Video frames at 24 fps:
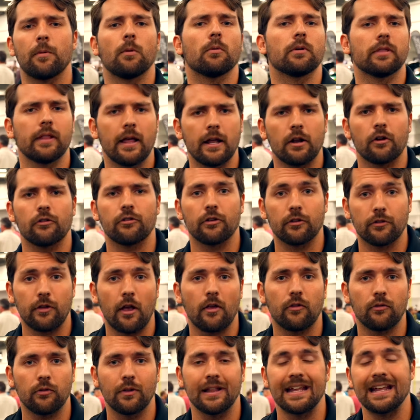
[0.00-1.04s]
but would later
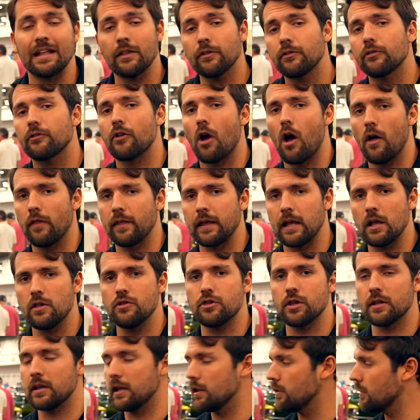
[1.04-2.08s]
successfully install the
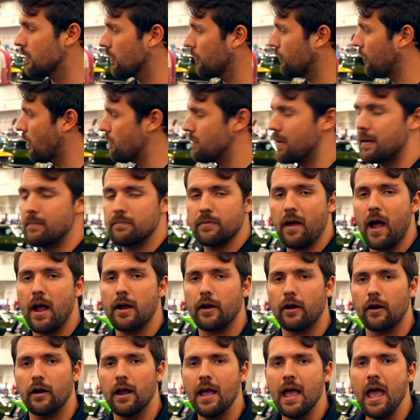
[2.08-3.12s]
engine into the Sunbeam
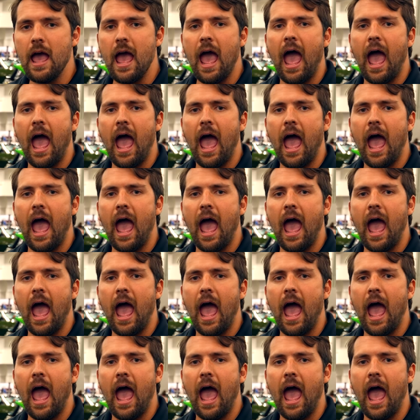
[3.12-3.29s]
Tiger,